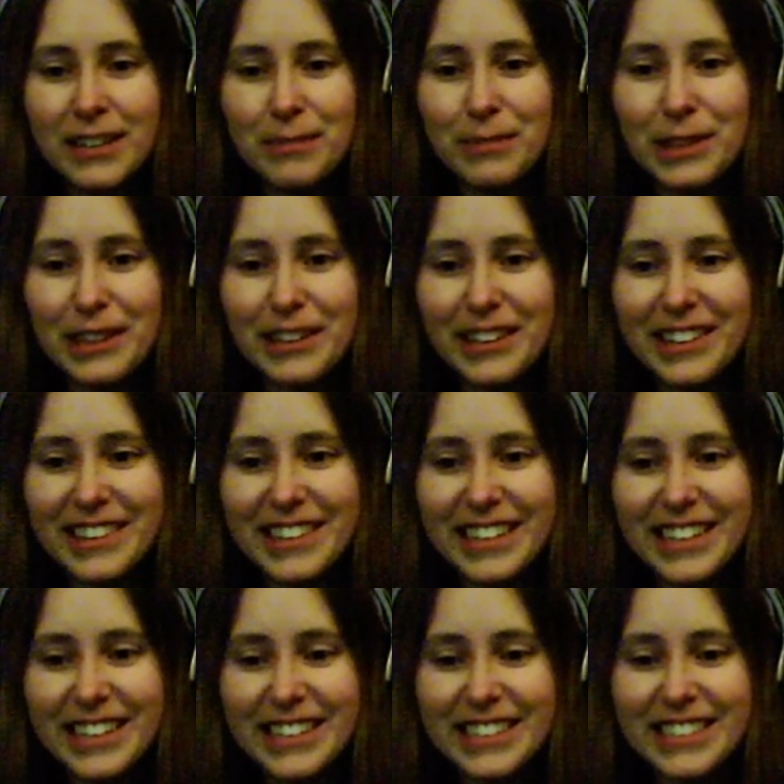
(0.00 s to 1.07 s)
But look at
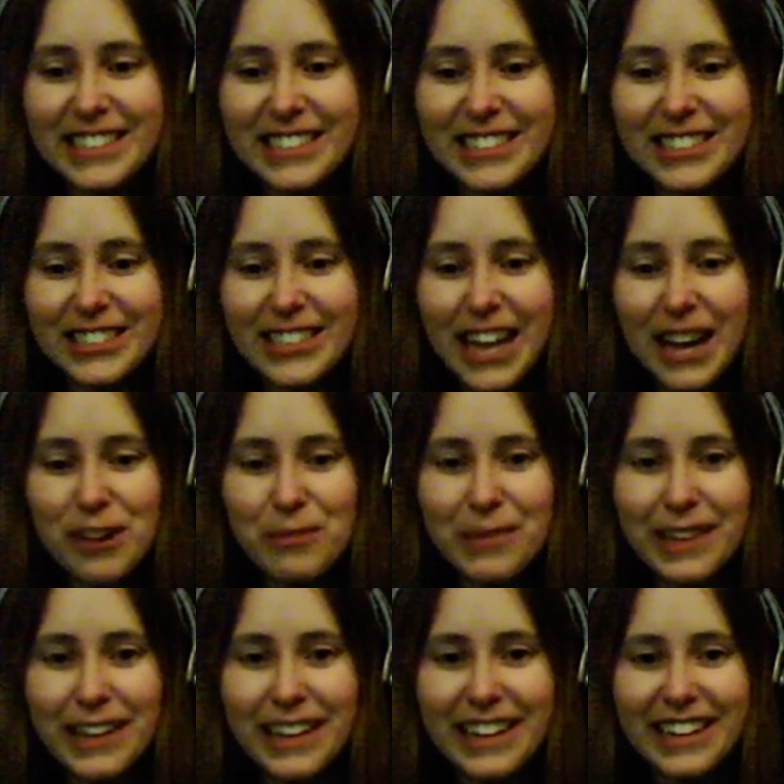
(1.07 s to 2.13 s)
this, it's a
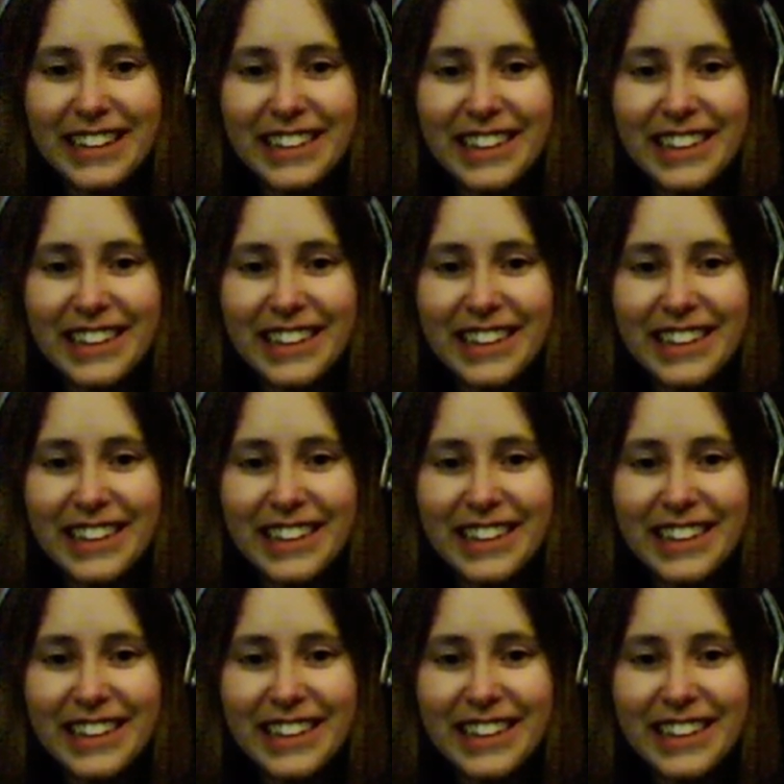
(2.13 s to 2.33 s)
Shadowblade.